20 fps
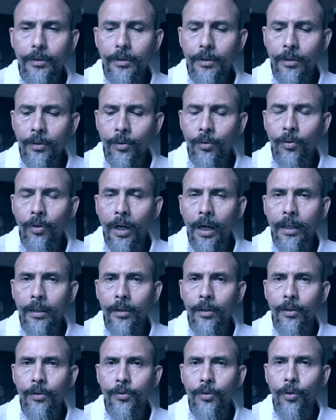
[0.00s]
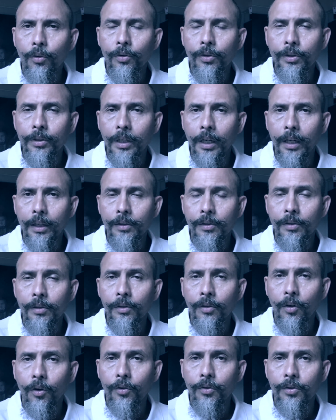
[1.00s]
the Quran also rejects the
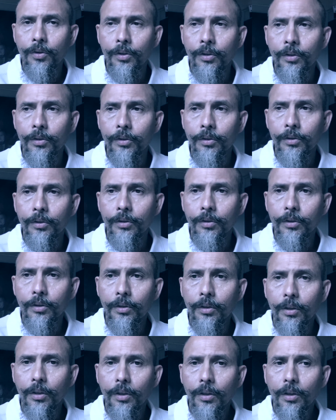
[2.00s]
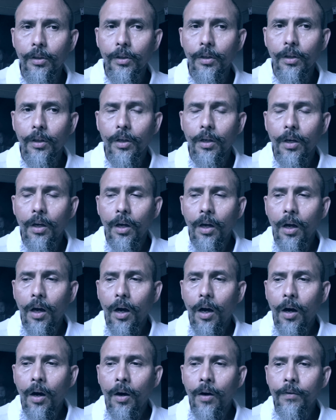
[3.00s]
notion
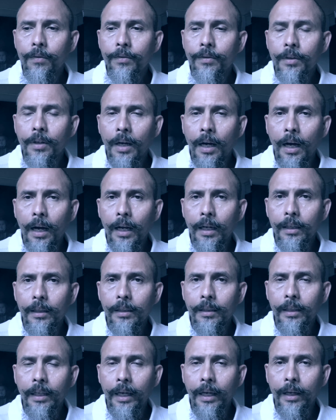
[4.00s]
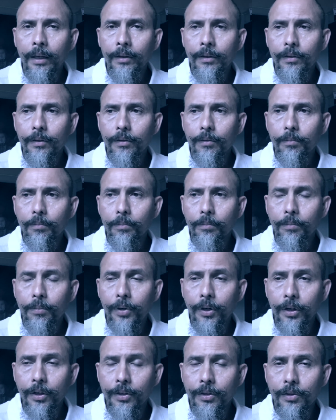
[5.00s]
of God that
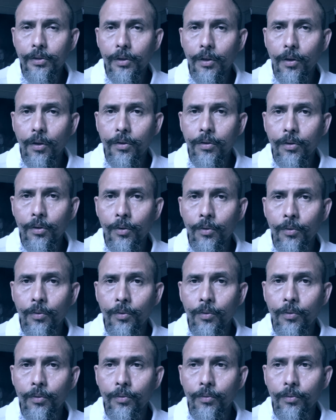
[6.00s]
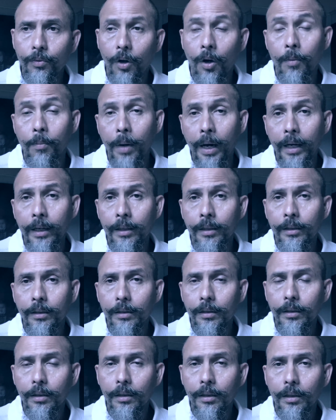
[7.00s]
preached through or by
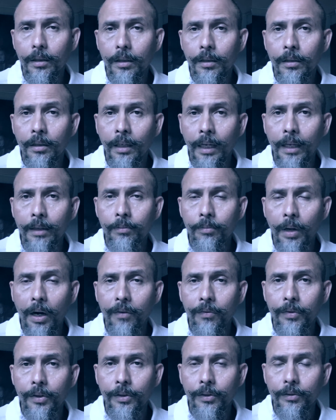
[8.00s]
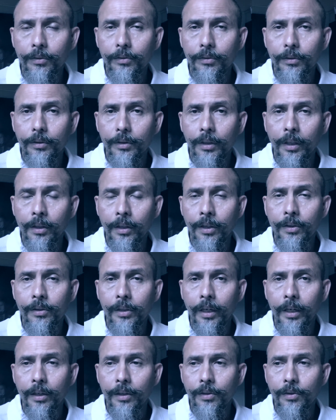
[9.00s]
the last prophet, in this
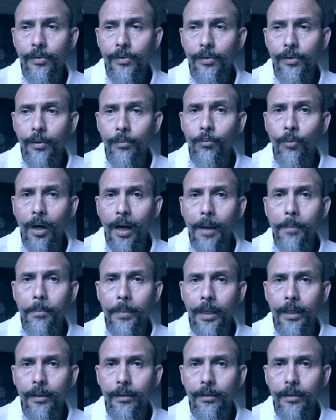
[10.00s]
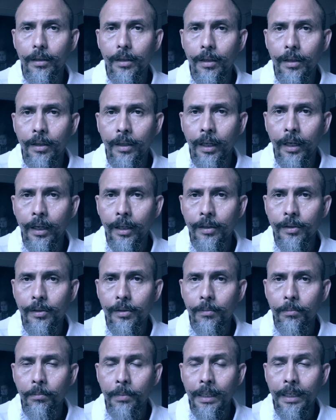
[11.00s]
case Muhammad, that's
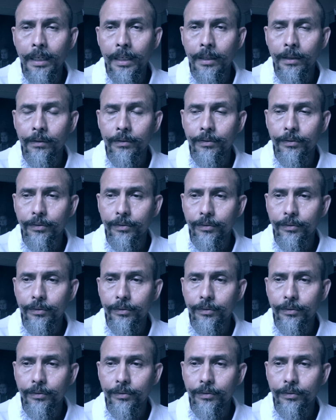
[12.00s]
believed